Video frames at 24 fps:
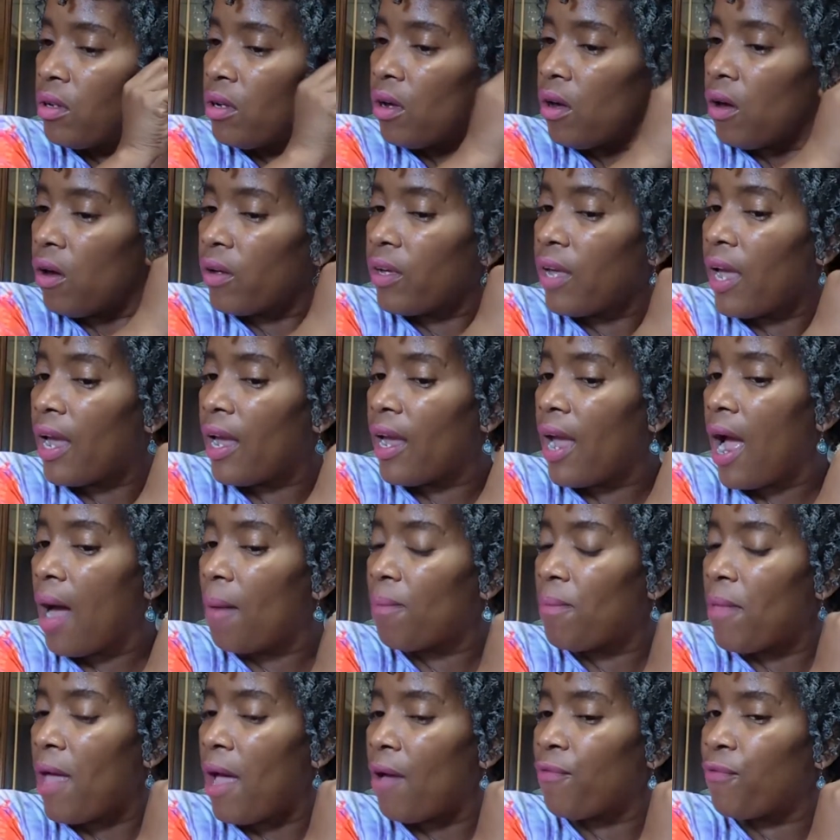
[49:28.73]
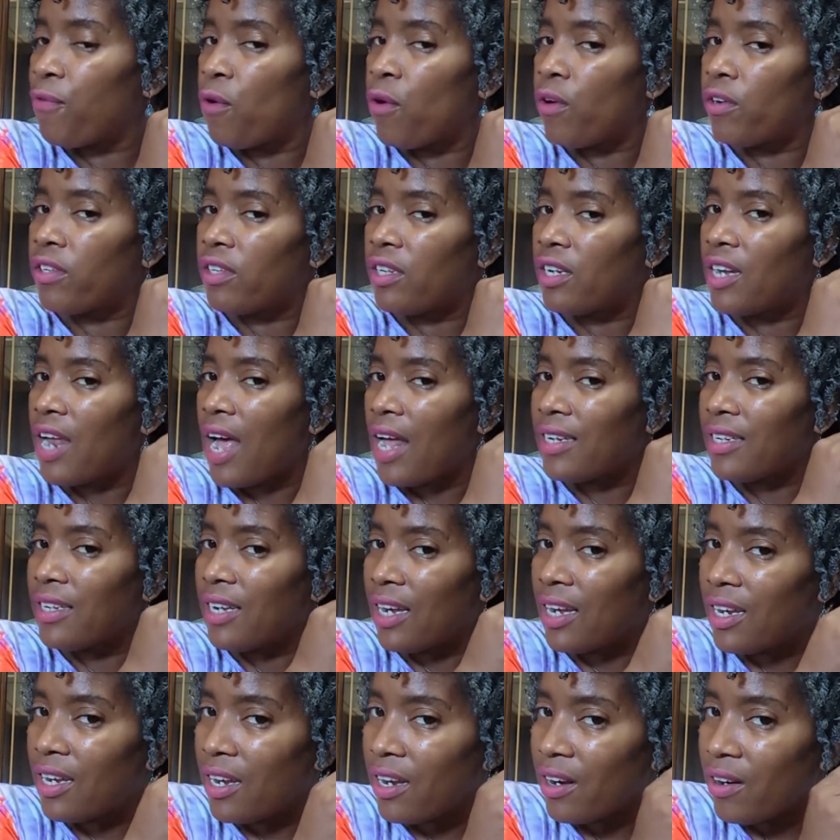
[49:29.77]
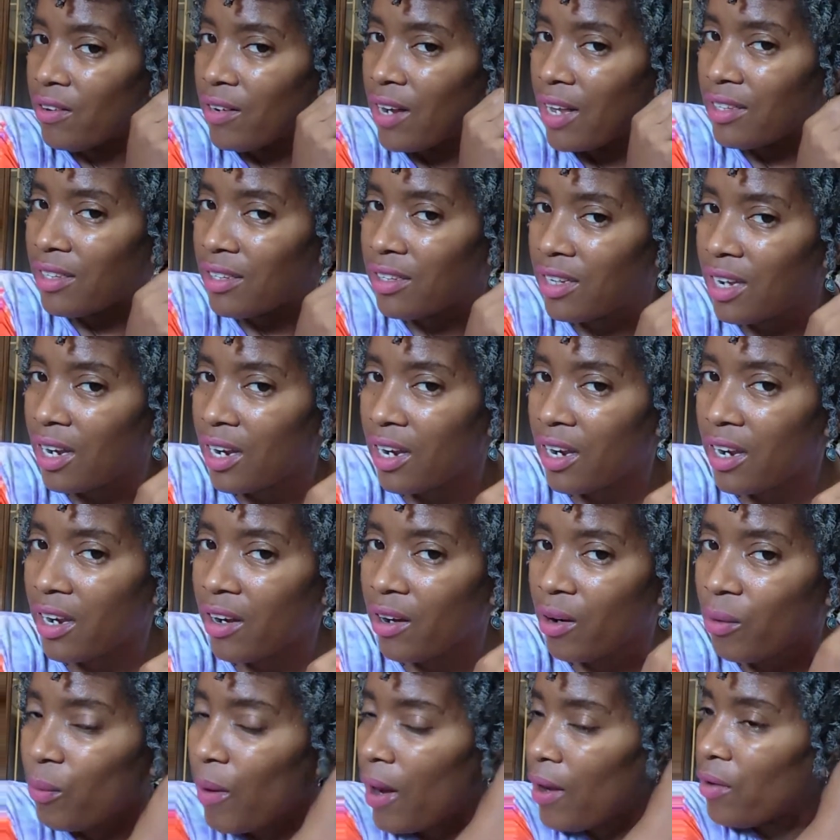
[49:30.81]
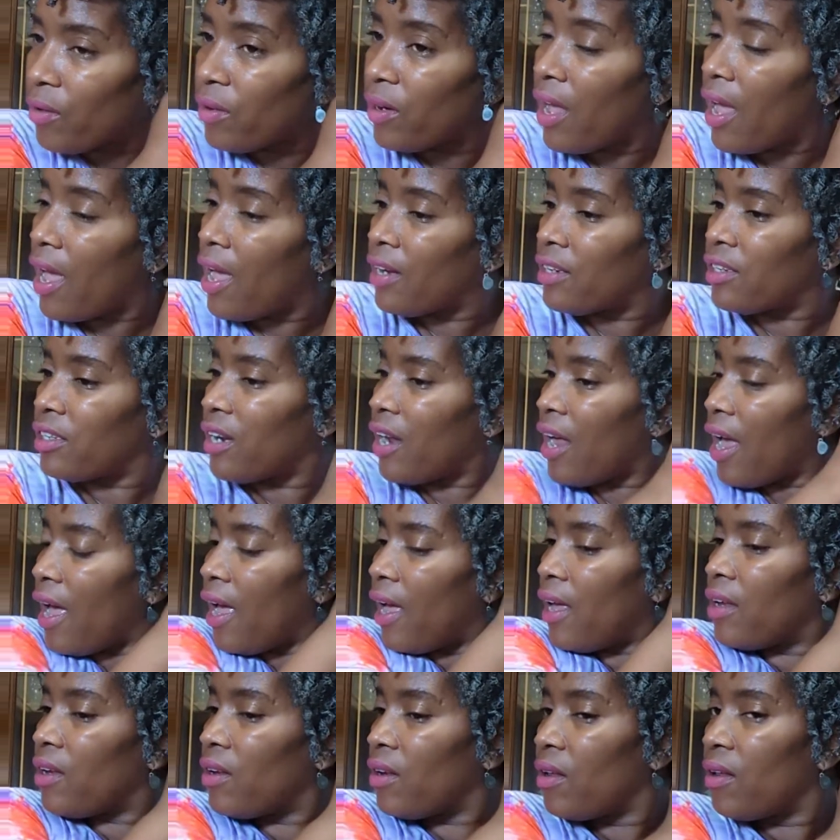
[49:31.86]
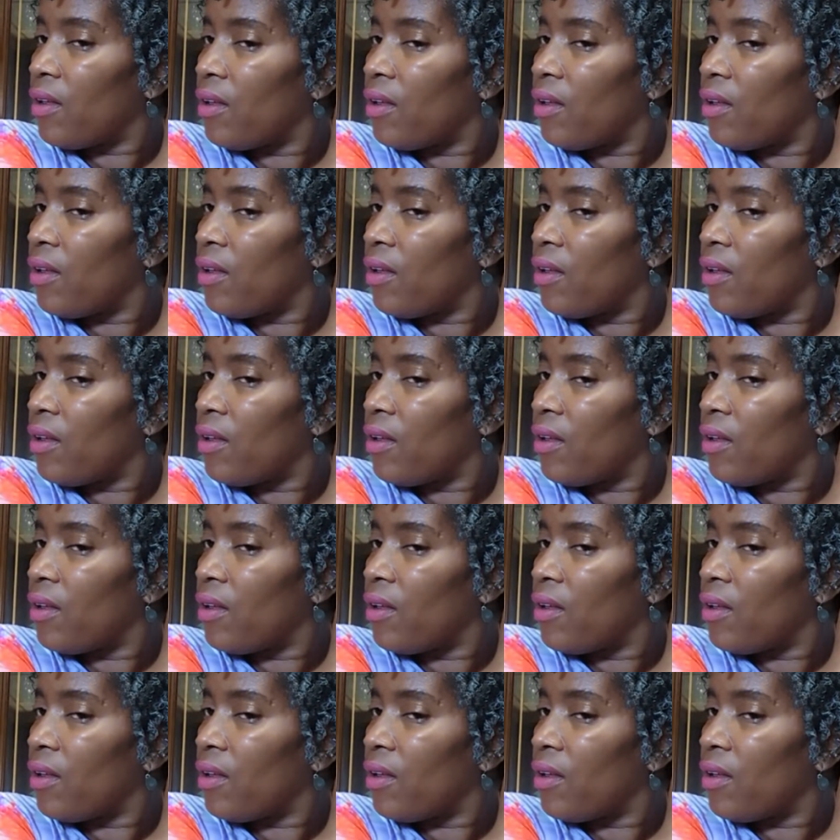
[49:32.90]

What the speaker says: Okay, I'm not 4. See that dead here? That's dead here right on the edge of that.